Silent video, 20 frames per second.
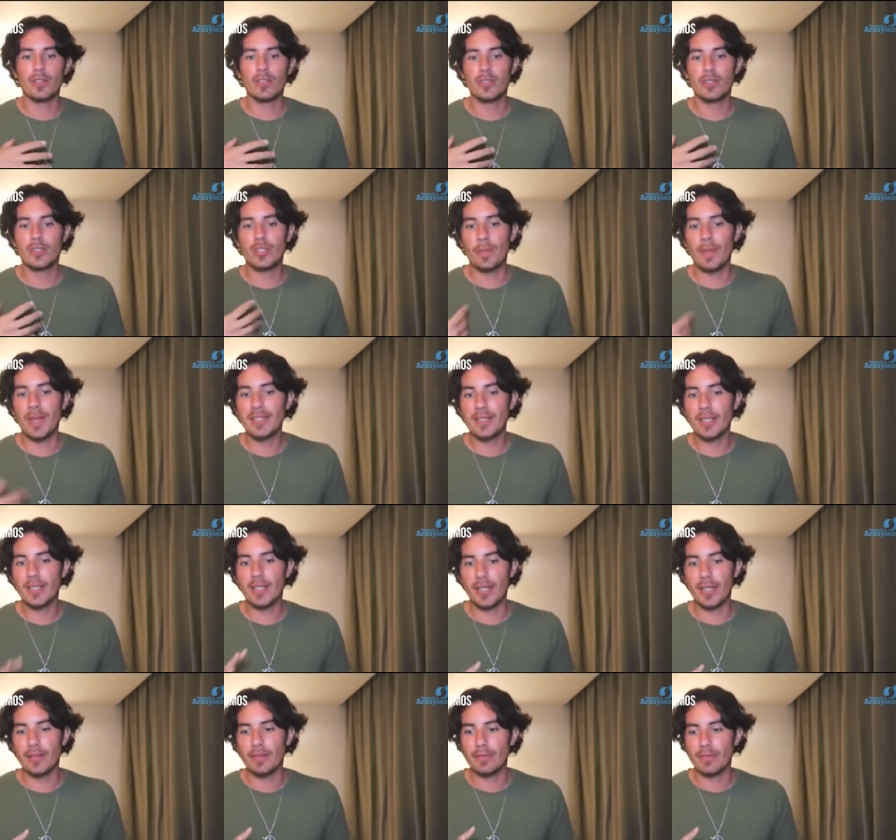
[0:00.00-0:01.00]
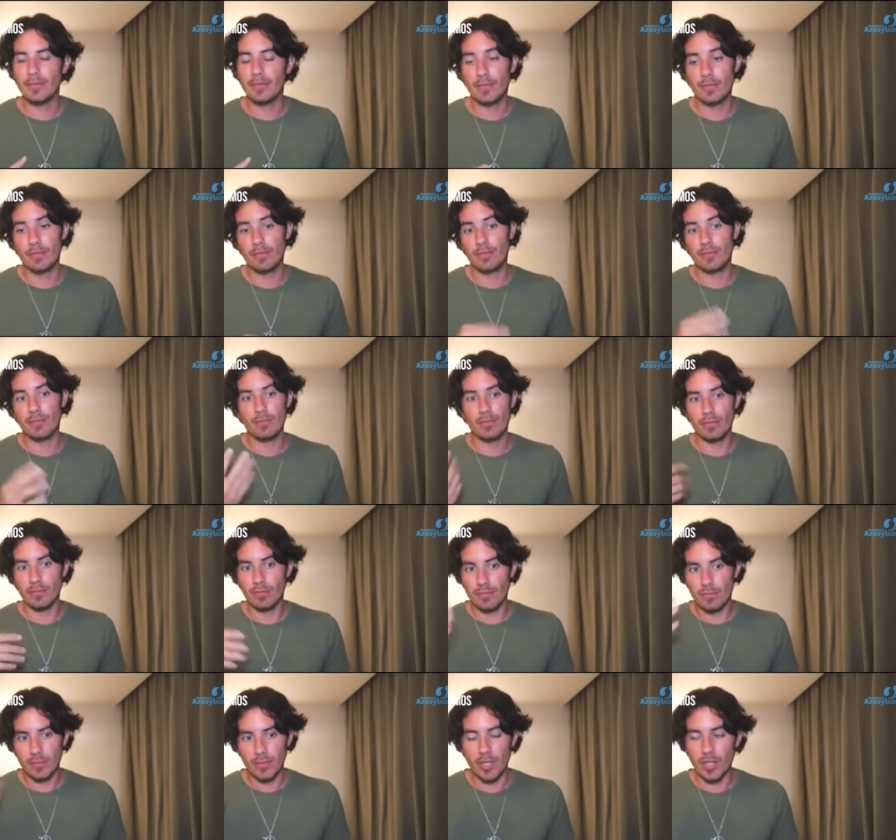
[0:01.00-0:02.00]
So basically,
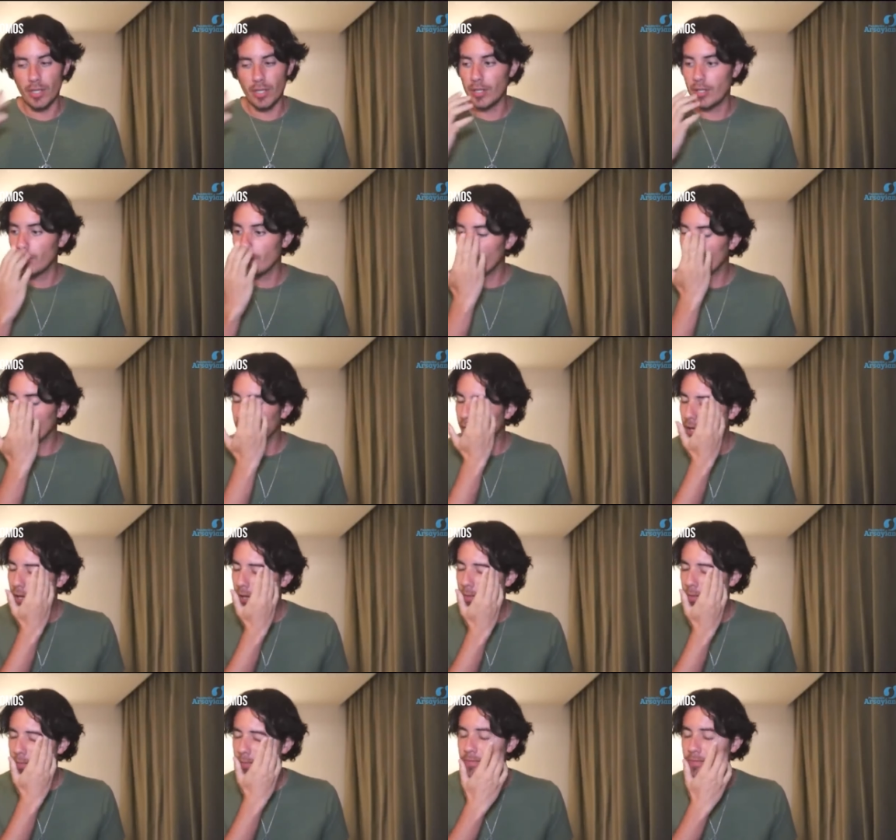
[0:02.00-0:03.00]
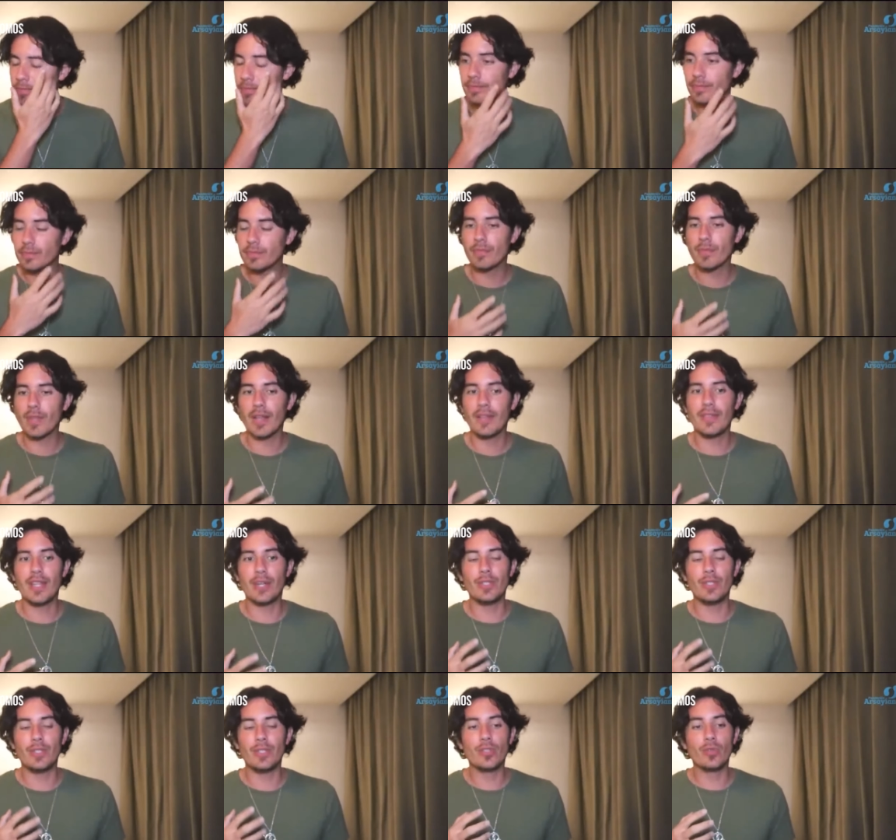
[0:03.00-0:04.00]
the
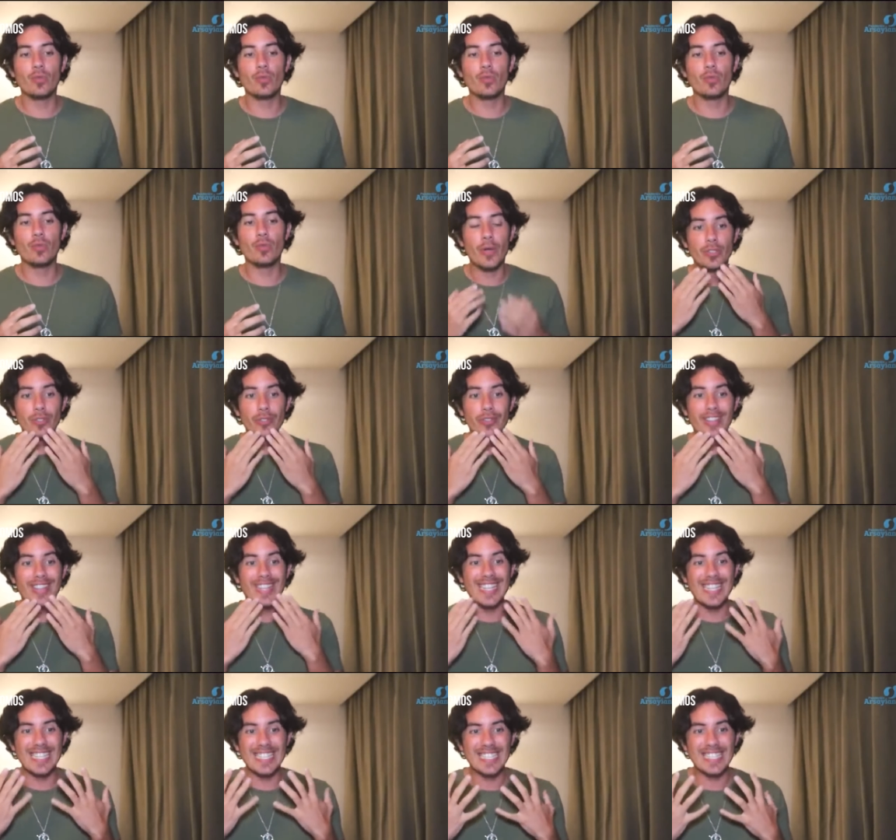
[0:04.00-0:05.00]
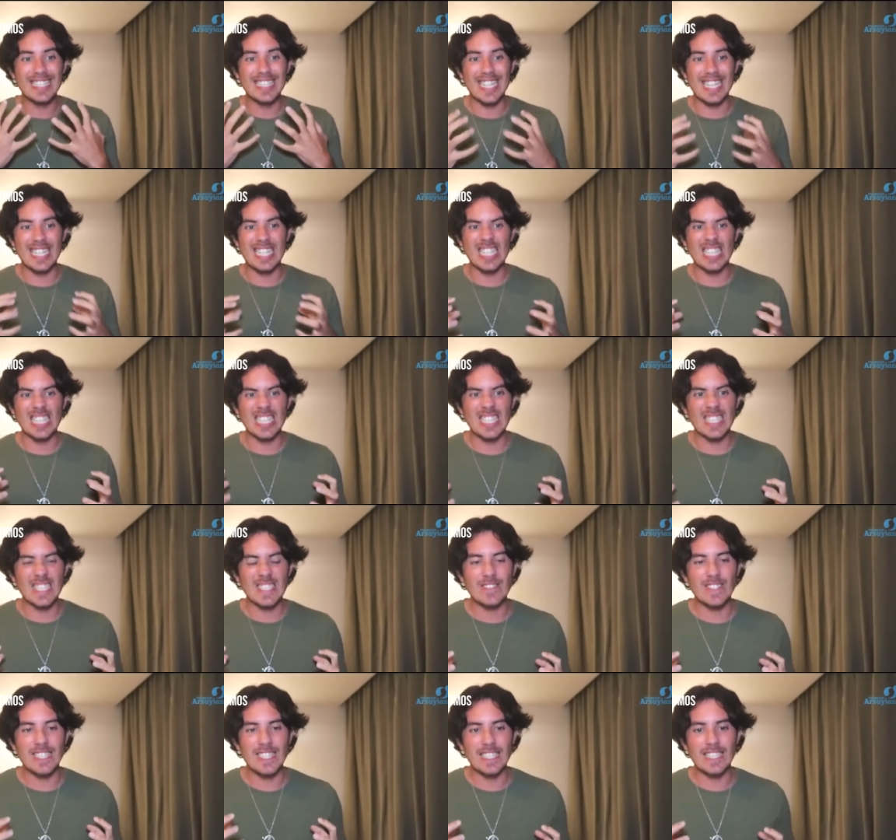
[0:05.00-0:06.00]
reason we do this, like
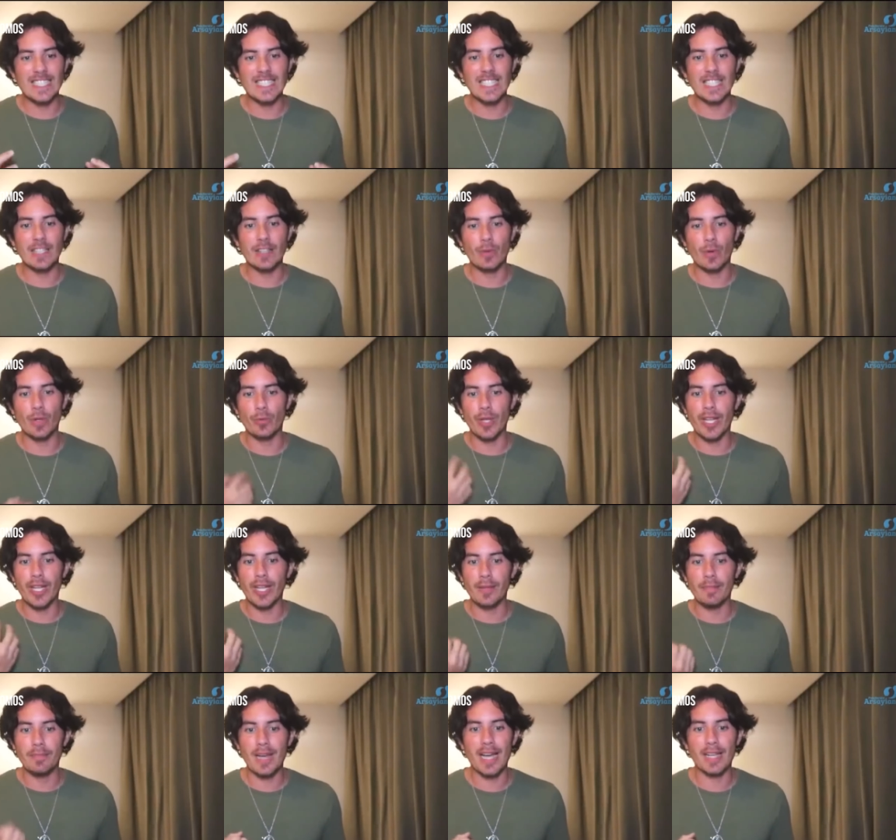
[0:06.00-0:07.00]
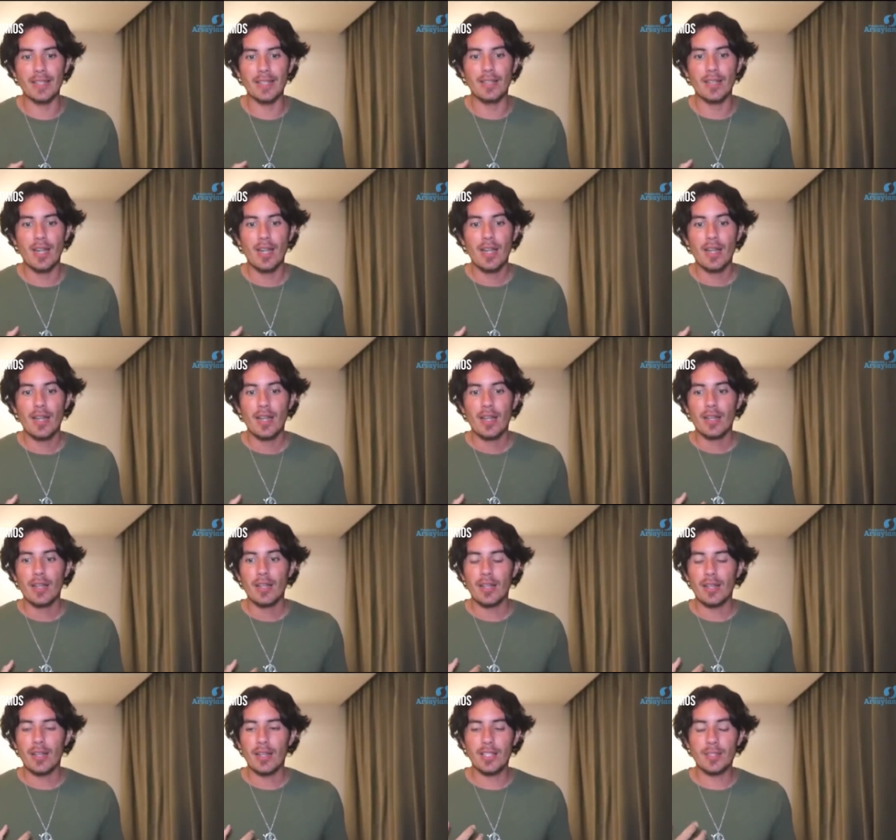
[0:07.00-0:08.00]
with the teeth when we get mad,
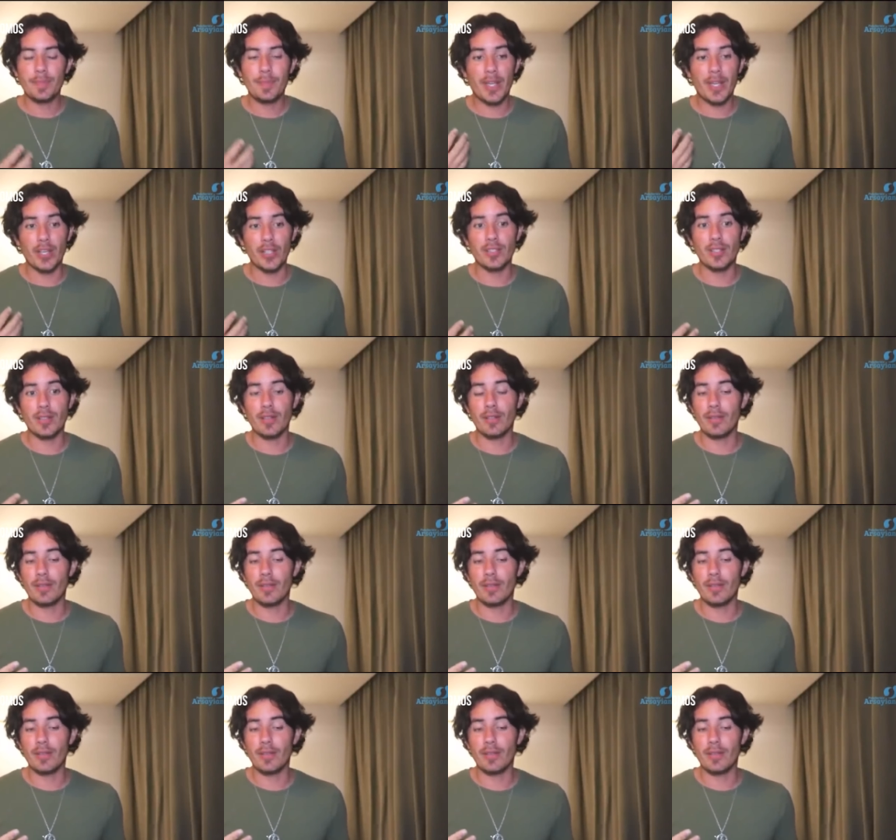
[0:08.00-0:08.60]
is because